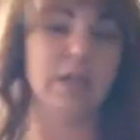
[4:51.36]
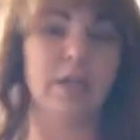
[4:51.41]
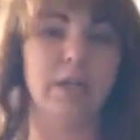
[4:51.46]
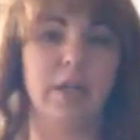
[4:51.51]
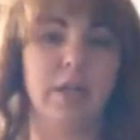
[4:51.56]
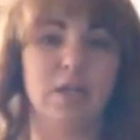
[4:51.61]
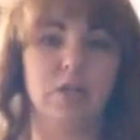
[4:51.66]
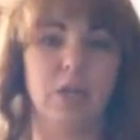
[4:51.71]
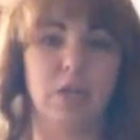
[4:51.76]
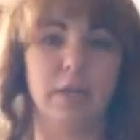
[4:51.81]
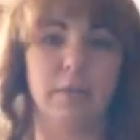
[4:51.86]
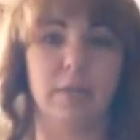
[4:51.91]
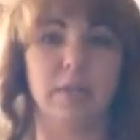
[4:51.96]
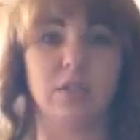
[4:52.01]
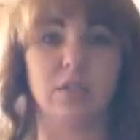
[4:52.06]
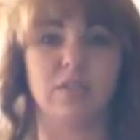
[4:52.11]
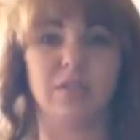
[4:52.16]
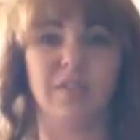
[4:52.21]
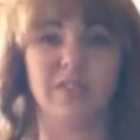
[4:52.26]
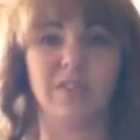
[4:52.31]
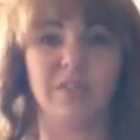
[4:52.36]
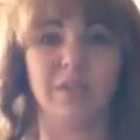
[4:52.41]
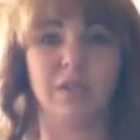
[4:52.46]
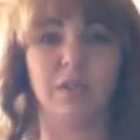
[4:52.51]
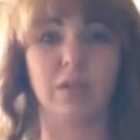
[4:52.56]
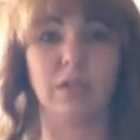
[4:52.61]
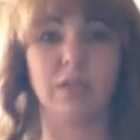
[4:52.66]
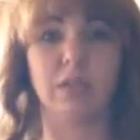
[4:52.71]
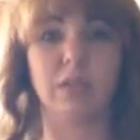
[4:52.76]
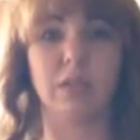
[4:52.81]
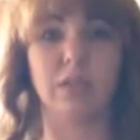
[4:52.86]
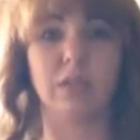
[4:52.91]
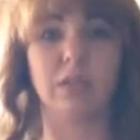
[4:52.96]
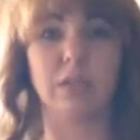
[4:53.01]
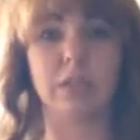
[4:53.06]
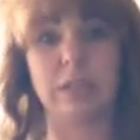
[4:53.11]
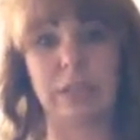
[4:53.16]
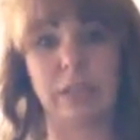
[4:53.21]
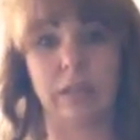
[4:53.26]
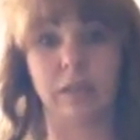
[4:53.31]
area to dry, because if you don't, it'll
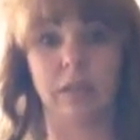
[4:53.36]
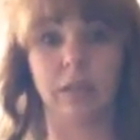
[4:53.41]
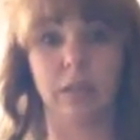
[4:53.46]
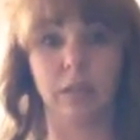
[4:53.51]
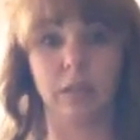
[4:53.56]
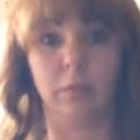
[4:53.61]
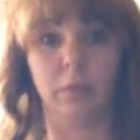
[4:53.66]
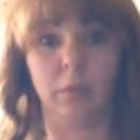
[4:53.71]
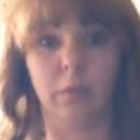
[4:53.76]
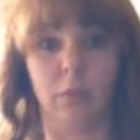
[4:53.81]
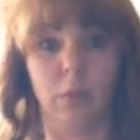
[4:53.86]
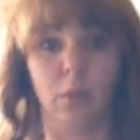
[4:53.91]
sting a little bit